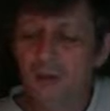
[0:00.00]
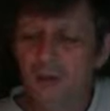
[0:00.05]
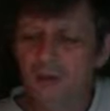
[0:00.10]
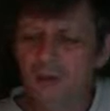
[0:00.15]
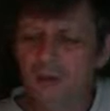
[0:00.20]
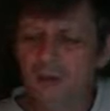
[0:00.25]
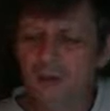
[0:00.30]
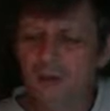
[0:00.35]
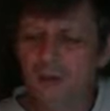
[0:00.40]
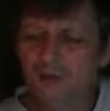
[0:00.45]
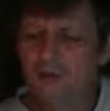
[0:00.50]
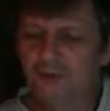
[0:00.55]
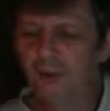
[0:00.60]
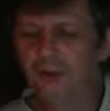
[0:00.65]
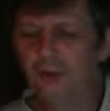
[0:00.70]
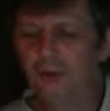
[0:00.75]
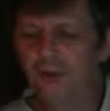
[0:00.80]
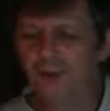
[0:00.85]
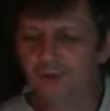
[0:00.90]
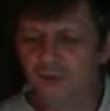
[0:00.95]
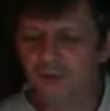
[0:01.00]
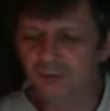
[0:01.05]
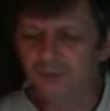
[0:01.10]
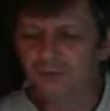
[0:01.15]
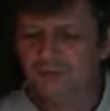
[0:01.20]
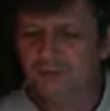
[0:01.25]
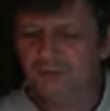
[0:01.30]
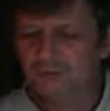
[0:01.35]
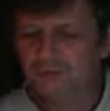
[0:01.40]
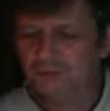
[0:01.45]
And I tried all of
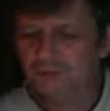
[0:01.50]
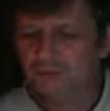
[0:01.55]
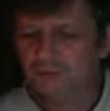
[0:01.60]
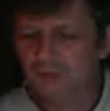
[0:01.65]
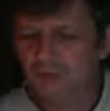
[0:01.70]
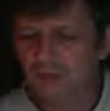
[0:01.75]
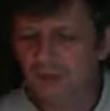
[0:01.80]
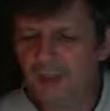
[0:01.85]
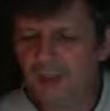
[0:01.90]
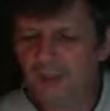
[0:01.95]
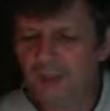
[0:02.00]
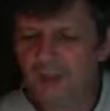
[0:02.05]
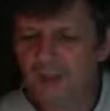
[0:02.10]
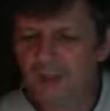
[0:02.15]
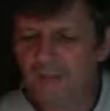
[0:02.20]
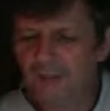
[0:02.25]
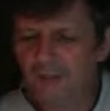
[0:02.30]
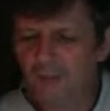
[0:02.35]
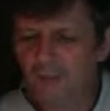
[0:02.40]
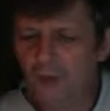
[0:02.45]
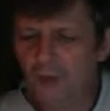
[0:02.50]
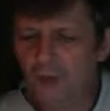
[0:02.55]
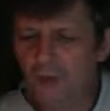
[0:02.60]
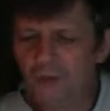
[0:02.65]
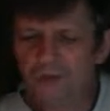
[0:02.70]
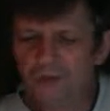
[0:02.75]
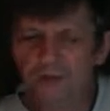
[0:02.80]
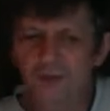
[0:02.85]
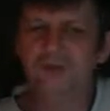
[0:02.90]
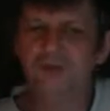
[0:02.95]
those, and they
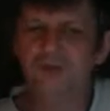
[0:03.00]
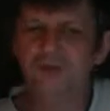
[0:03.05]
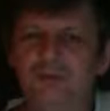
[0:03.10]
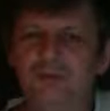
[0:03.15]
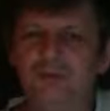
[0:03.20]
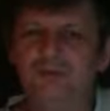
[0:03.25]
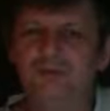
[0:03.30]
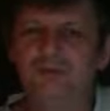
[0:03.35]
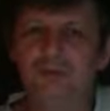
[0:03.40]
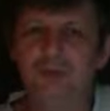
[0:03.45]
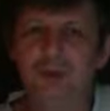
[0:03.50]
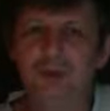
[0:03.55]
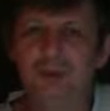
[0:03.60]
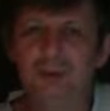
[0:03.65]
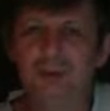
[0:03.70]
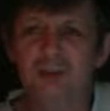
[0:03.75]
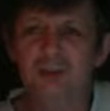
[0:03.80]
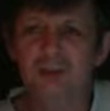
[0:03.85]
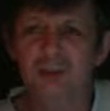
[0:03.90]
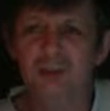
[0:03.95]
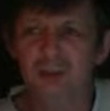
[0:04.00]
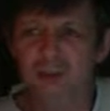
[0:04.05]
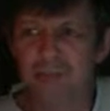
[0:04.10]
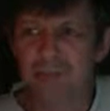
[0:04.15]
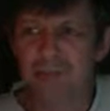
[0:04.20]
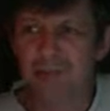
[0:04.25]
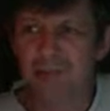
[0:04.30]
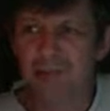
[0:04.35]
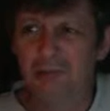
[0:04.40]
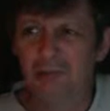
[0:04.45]
worked they delivered the
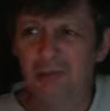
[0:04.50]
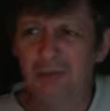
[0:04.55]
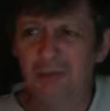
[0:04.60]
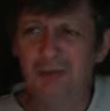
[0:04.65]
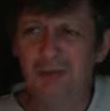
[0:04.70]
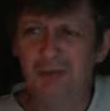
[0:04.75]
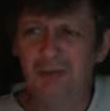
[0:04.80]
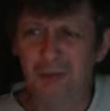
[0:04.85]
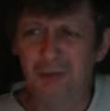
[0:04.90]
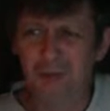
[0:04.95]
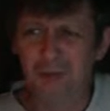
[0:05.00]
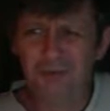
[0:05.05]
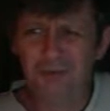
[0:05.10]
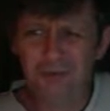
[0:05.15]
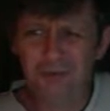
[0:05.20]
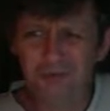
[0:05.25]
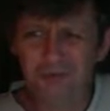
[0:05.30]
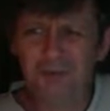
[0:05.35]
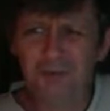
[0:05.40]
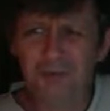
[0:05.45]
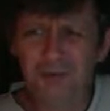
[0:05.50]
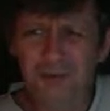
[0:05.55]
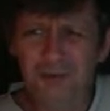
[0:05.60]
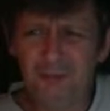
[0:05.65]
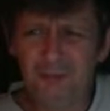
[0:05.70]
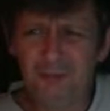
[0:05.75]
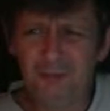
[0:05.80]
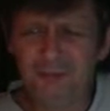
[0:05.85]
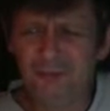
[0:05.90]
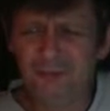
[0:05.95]
nicotine, but I was never
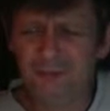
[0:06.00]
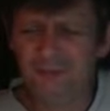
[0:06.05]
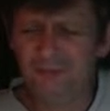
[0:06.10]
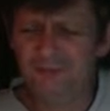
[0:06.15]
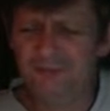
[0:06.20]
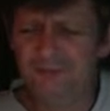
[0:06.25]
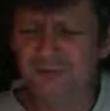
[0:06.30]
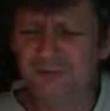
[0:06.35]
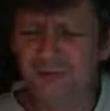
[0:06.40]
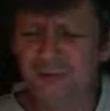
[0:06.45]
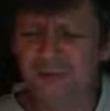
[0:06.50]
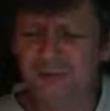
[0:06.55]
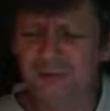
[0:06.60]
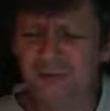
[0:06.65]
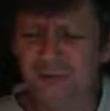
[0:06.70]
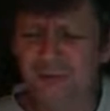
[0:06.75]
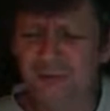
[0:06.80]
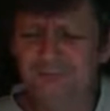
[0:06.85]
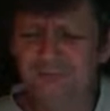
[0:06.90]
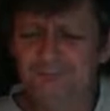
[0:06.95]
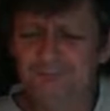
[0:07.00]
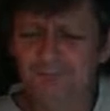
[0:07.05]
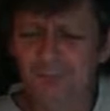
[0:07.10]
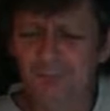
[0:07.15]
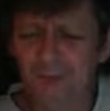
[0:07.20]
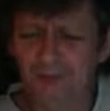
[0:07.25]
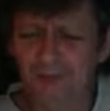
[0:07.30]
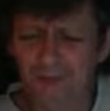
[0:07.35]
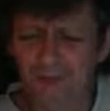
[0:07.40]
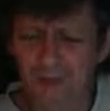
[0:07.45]
very impressed with the flavour.
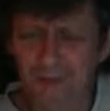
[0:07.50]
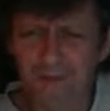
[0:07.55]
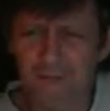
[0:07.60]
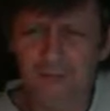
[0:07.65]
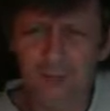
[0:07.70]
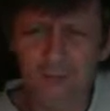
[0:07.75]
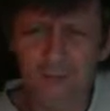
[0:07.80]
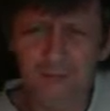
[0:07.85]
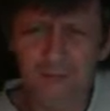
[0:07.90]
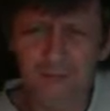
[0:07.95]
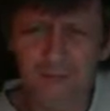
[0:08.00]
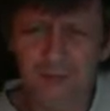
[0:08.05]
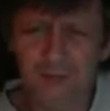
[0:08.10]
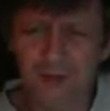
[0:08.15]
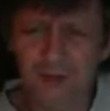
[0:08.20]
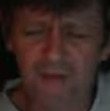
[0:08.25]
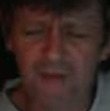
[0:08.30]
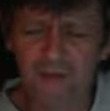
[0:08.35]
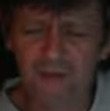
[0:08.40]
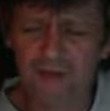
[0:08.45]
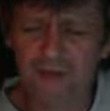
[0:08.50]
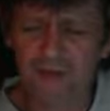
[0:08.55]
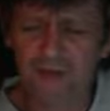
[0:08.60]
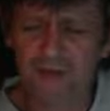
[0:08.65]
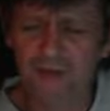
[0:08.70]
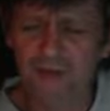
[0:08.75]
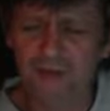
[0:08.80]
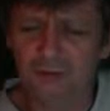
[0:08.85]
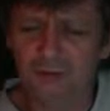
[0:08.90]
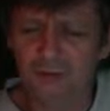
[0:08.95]
And of course, in the day of the
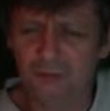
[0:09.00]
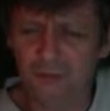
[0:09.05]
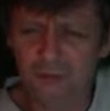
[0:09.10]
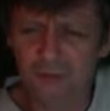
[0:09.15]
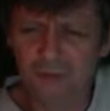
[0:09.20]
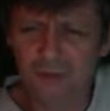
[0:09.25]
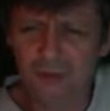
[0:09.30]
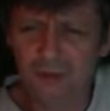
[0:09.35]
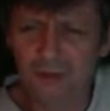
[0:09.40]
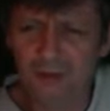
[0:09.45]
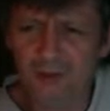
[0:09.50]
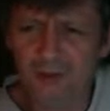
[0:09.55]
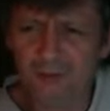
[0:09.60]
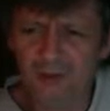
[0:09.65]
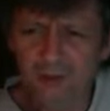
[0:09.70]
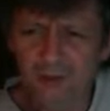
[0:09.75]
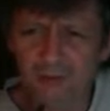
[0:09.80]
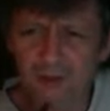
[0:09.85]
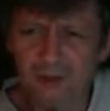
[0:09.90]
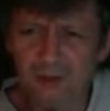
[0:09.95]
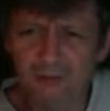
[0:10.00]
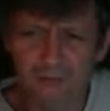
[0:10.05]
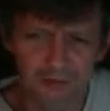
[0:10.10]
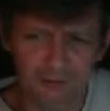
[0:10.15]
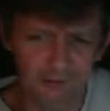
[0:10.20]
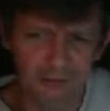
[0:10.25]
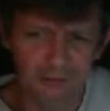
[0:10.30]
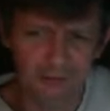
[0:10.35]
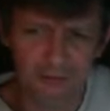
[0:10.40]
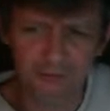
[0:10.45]
internet, you start hunting around
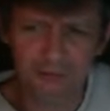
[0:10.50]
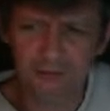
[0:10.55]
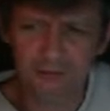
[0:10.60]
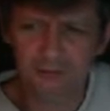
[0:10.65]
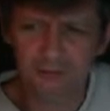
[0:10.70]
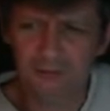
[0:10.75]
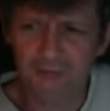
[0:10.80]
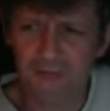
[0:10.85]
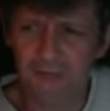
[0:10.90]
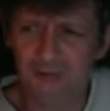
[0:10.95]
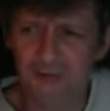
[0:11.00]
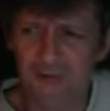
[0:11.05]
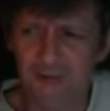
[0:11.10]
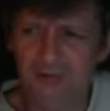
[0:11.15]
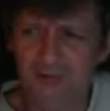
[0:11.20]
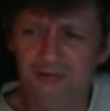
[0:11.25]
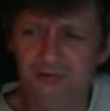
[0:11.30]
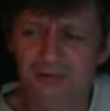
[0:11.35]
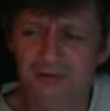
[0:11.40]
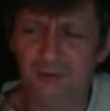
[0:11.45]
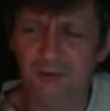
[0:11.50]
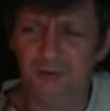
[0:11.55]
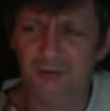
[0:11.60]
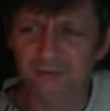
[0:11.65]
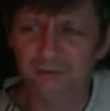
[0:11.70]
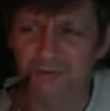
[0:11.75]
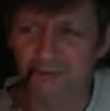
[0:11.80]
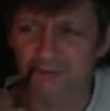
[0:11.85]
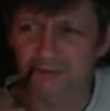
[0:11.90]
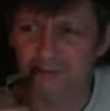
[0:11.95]
and you type in
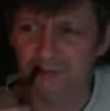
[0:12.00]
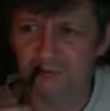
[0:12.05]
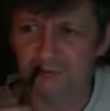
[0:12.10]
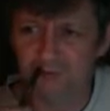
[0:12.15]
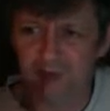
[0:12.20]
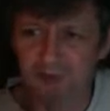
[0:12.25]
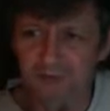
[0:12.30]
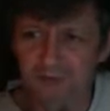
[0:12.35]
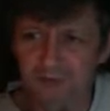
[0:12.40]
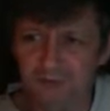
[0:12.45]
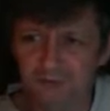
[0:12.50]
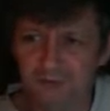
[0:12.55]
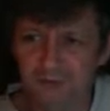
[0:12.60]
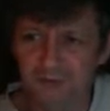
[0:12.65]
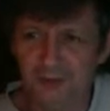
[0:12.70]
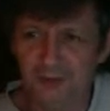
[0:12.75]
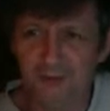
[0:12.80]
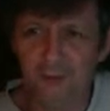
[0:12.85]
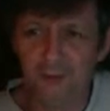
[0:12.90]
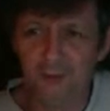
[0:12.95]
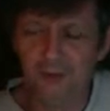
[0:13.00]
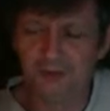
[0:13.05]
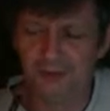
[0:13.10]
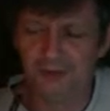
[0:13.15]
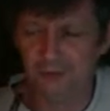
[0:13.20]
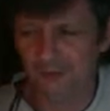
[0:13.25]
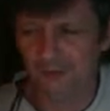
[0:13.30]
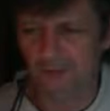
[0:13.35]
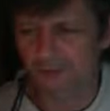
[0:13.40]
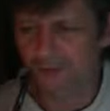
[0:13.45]
e-liquid flavours and premium
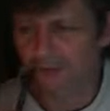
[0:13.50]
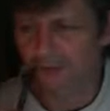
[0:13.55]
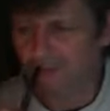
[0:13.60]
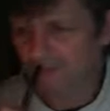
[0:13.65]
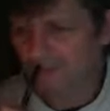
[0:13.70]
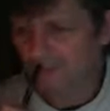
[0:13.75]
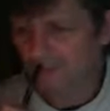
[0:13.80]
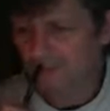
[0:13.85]
e-liquid.